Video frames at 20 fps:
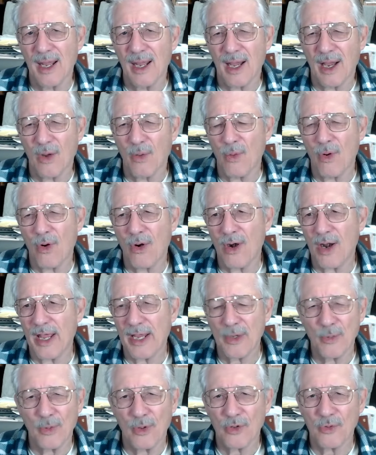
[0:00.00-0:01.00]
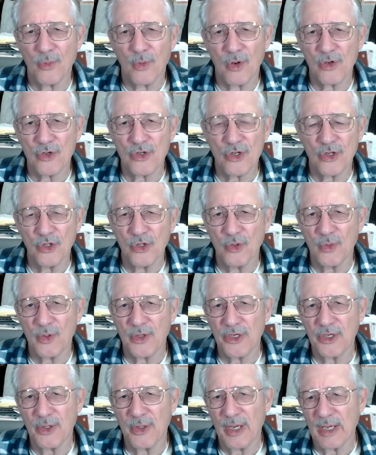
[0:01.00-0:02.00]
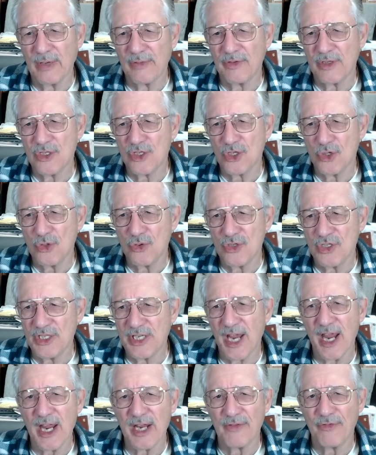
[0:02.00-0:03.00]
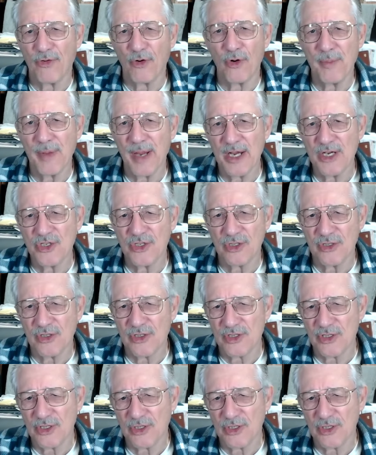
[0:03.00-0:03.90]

a war like World War II, where you have these huge tank formations,